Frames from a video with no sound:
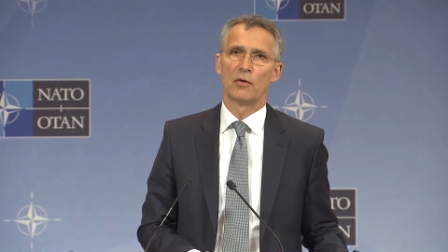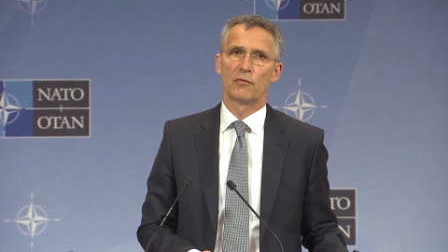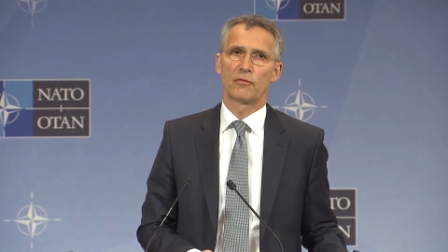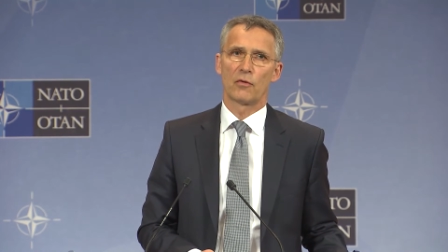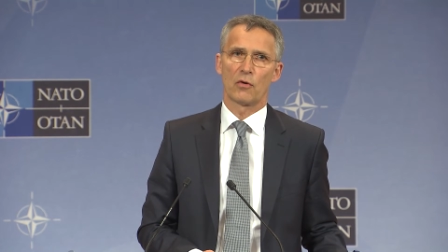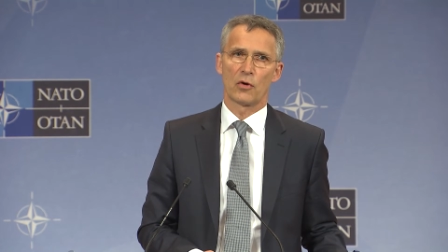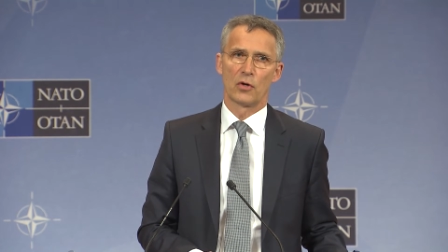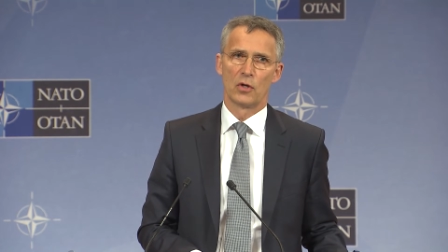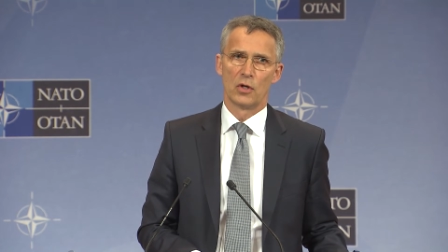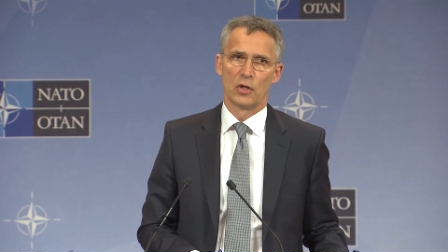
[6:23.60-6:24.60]

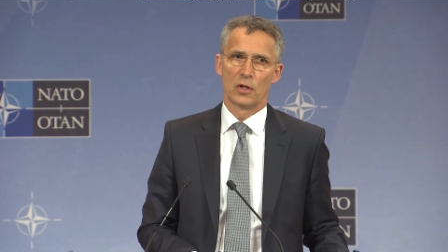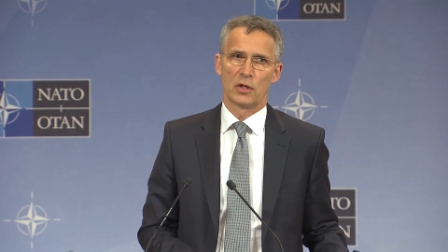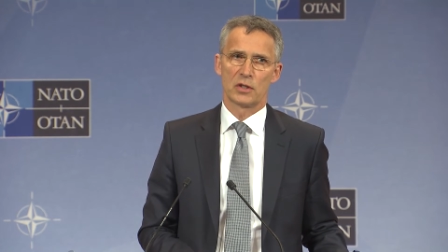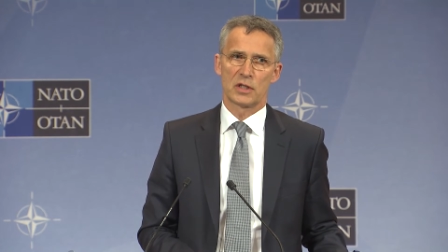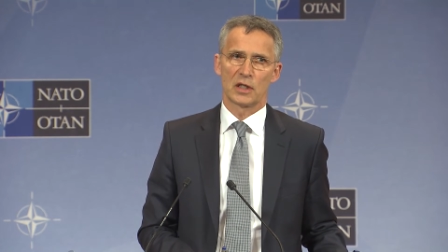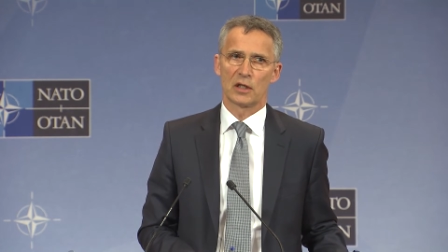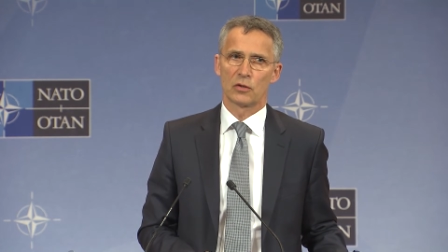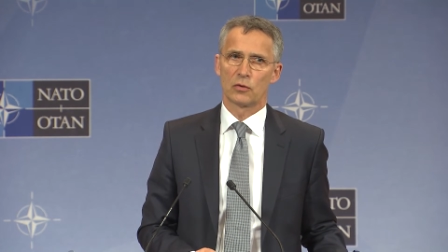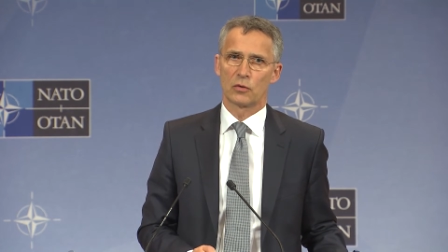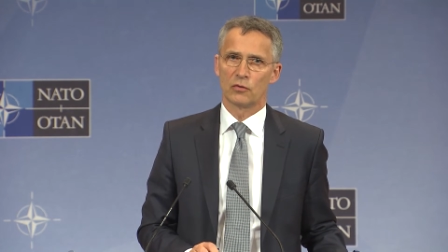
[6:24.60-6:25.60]
for seeking
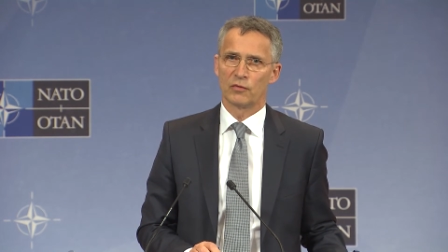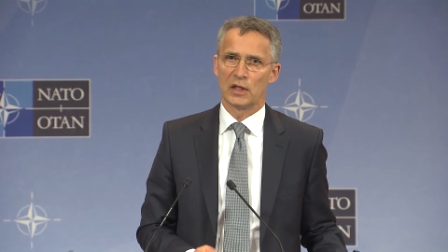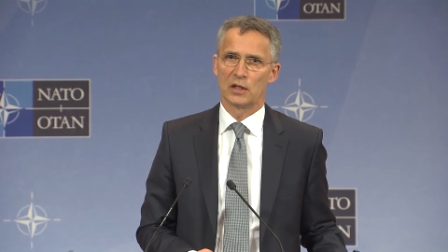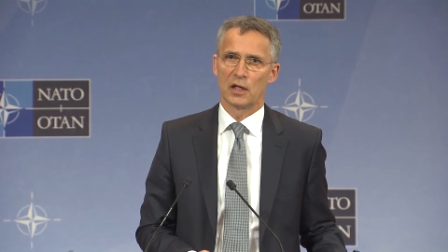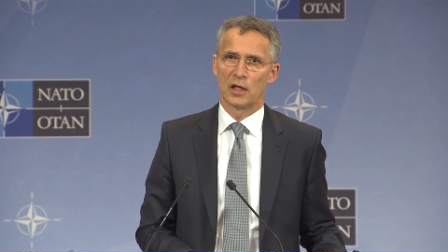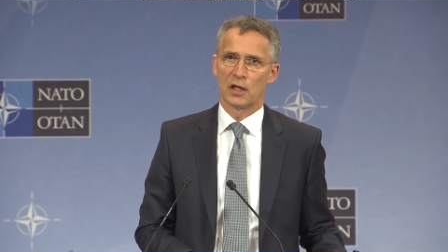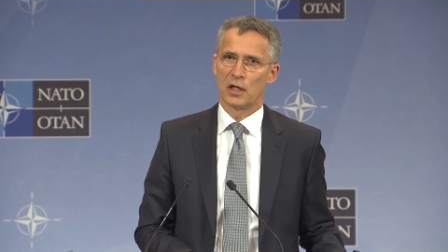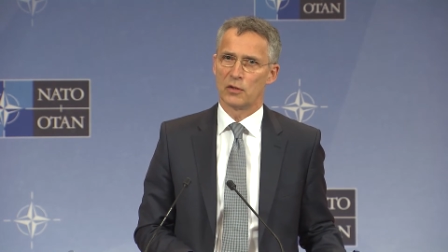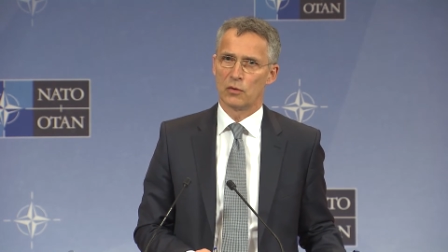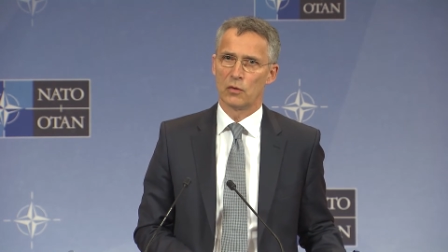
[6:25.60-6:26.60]
to convene
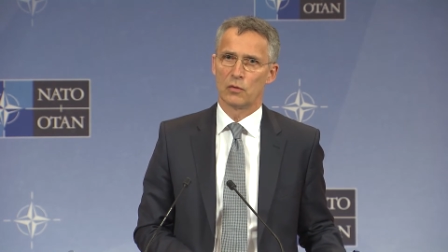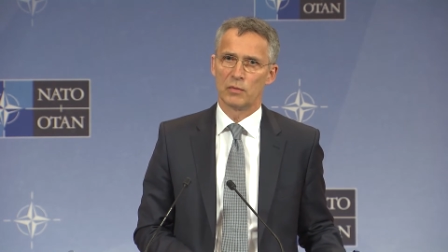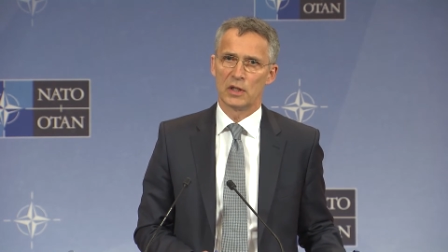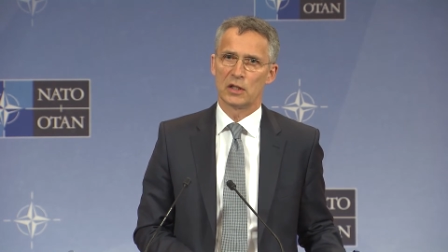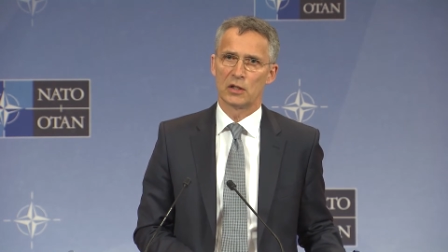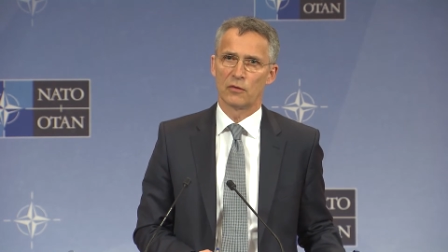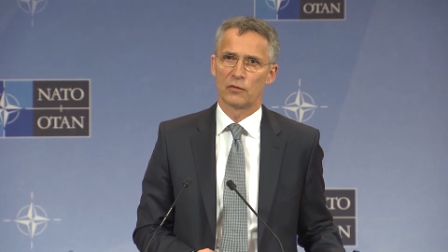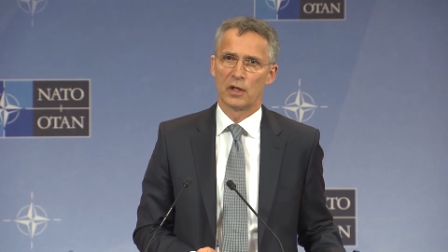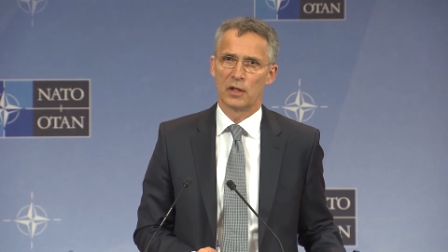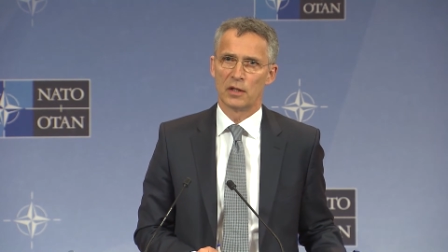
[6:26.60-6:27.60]
a new meeting of
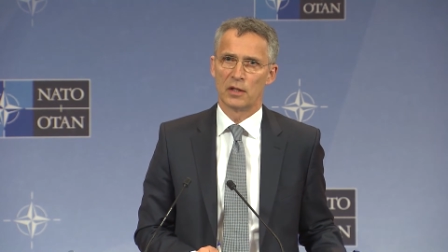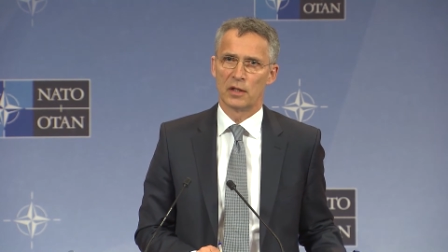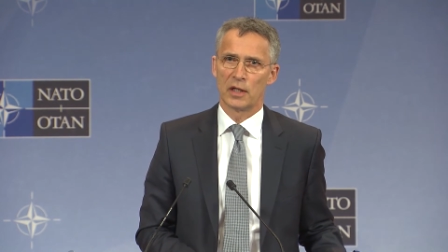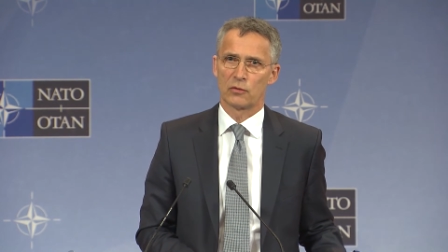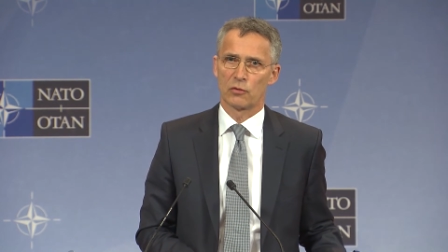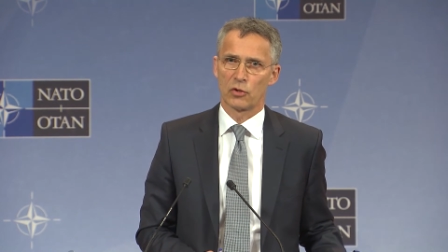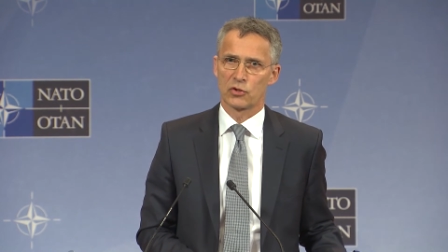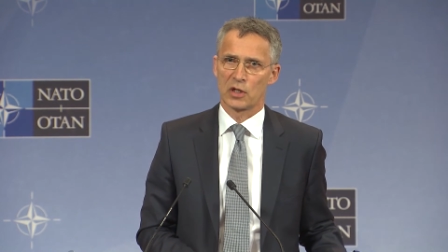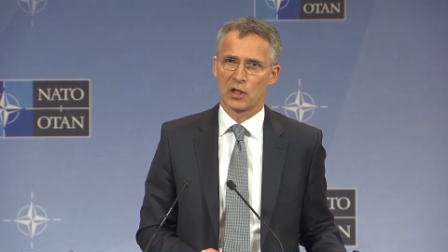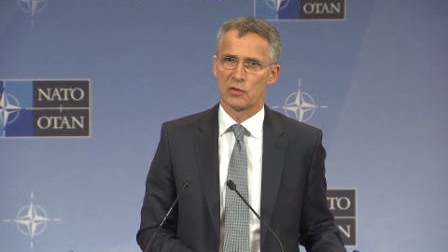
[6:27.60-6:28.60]
the
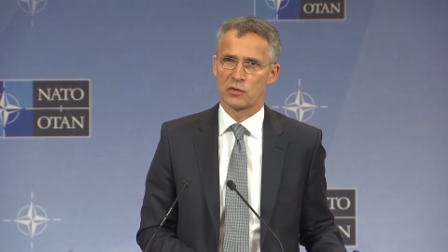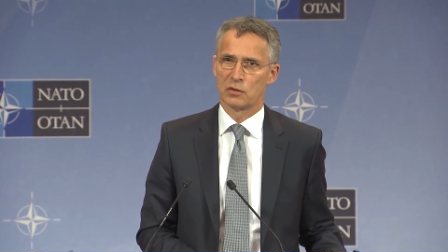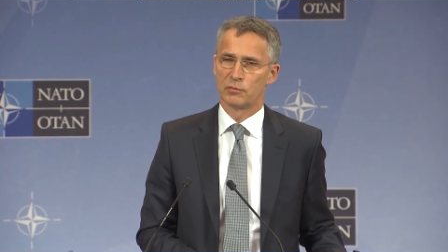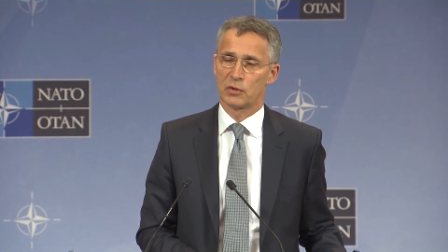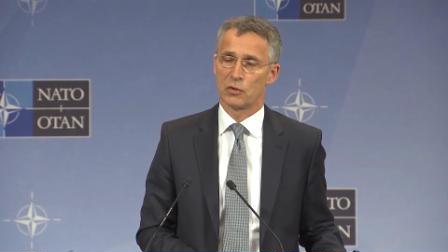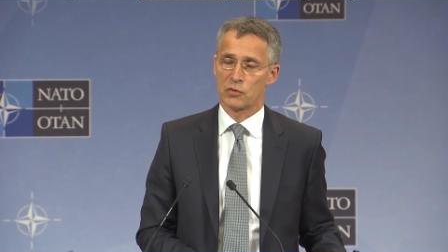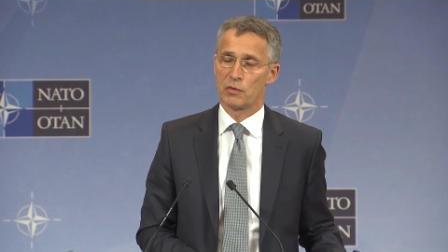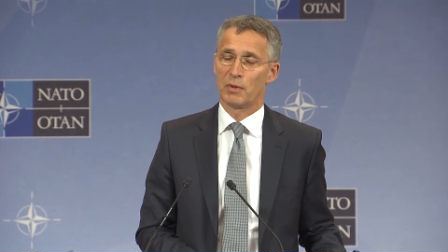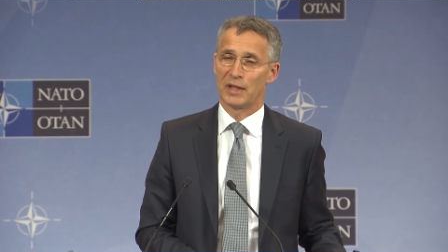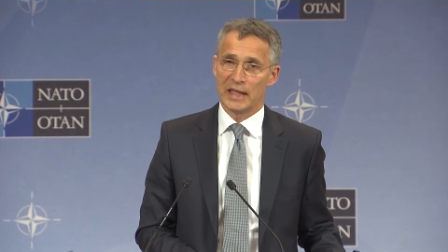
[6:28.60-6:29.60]
NATO-Russia Council, because we
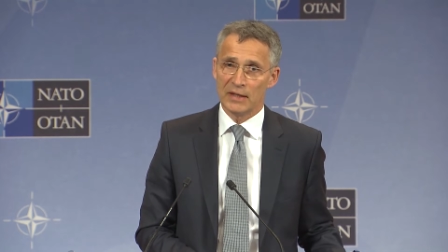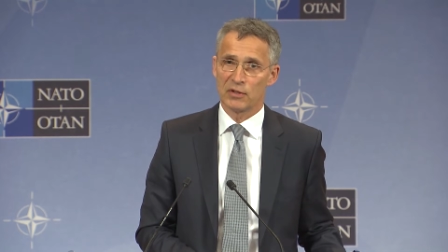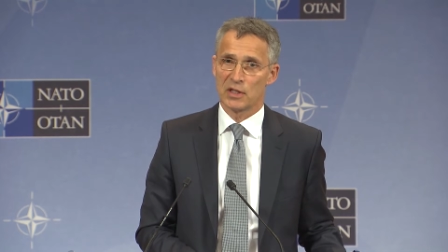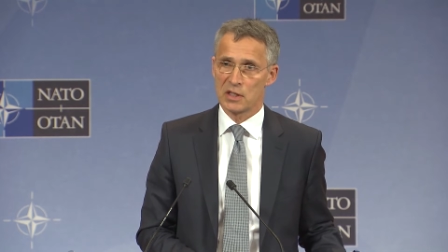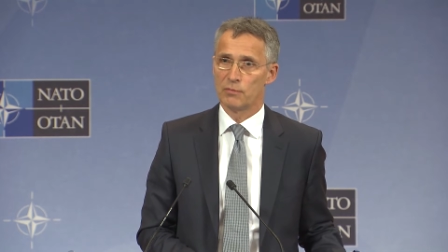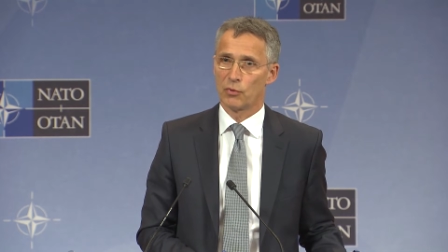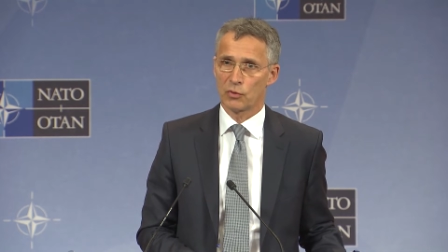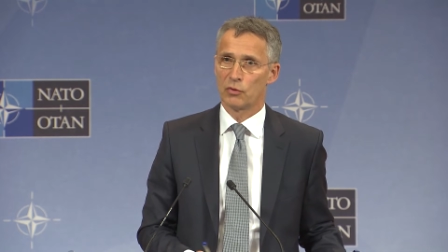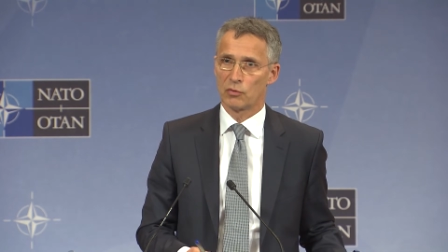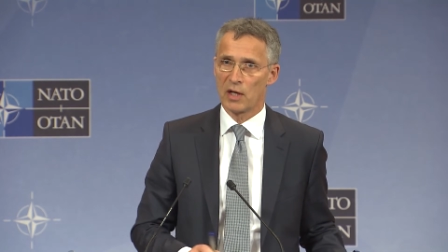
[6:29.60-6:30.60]
believe it is
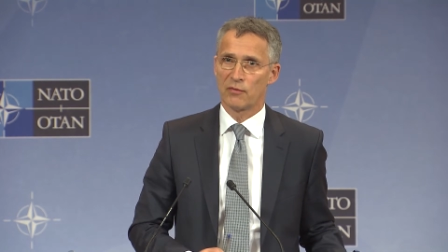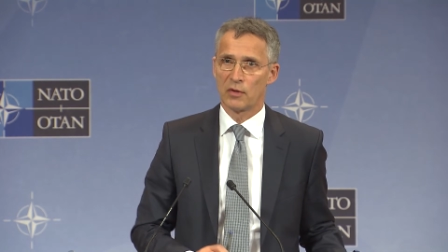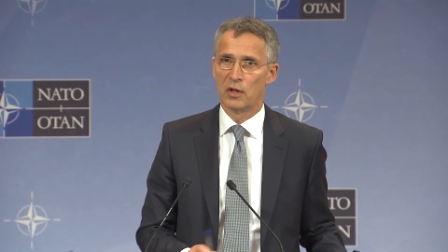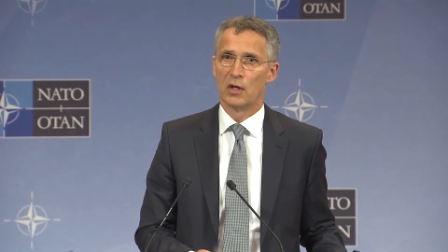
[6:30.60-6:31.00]
important to have